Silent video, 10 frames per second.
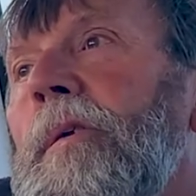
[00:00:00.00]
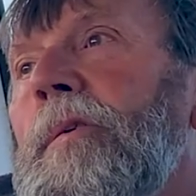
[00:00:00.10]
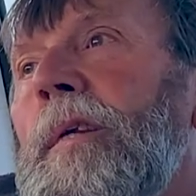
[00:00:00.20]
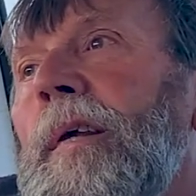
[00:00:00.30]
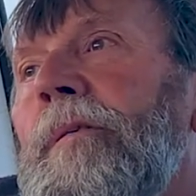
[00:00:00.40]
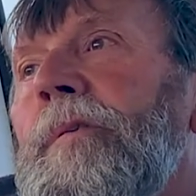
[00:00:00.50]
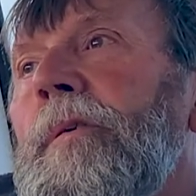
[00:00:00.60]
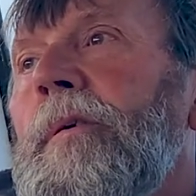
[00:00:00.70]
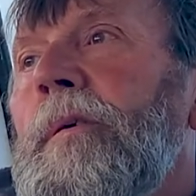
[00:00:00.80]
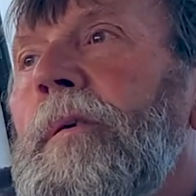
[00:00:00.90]
used to get
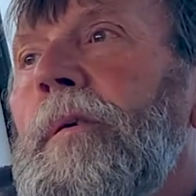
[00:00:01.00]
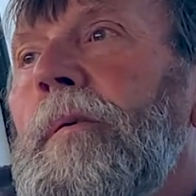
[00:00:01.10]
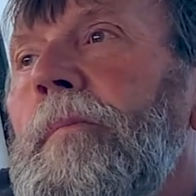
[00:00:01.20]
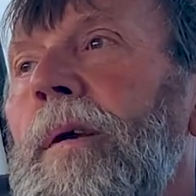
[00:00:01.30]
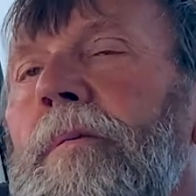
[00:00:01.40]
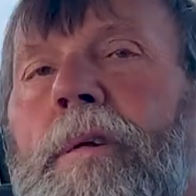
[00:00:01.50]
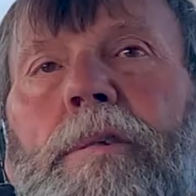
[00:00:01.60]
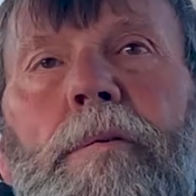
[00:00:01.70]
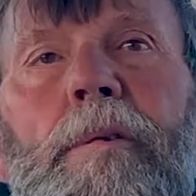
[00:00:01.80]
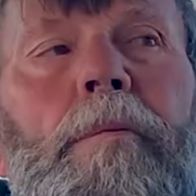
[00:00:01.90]
after Pat. He
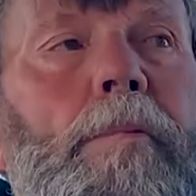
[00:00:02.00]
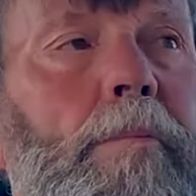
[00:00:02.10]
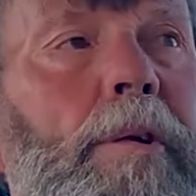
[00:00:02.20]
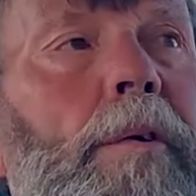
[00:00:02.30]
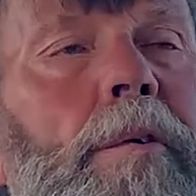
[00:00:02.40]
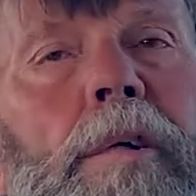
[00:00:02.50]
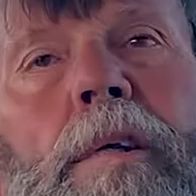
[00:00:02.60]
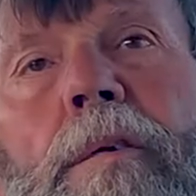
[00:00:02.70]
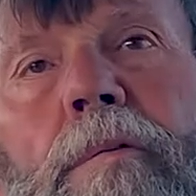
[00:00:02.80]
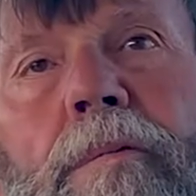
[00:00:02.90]
said, hey, what do you mean,
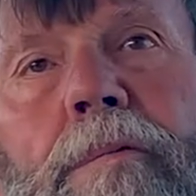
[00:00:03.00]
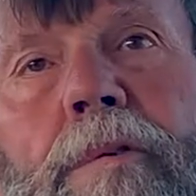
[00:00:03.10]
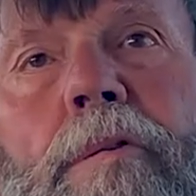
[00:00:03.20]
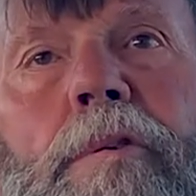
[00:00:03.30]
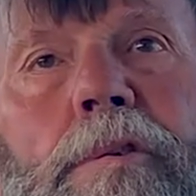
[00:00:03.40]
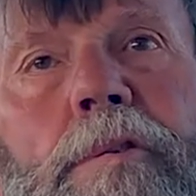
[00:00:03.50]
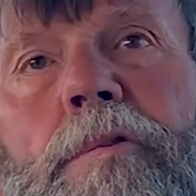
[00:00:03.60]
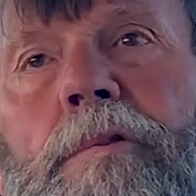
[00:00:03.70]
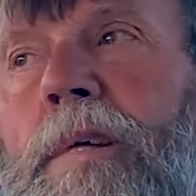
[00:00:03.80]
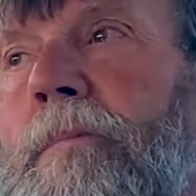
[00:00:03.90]
clean the floors or
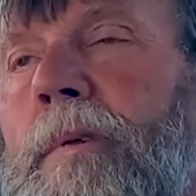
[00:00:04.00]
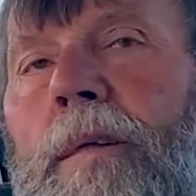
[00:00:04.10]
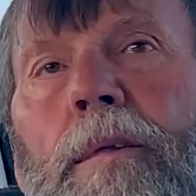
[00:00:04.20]
doing something, right?